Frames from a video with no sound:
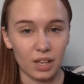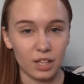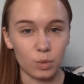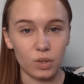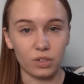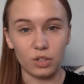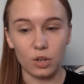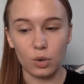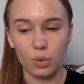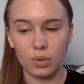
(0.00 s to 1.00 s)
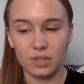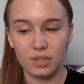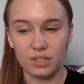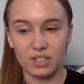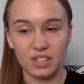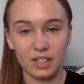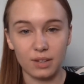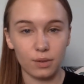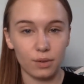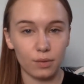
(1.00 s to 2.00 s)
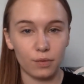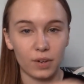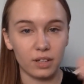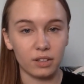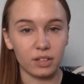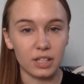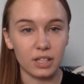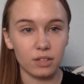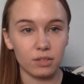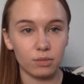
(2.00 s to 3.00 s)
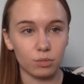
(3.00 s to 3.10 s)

as we all know, Zig finally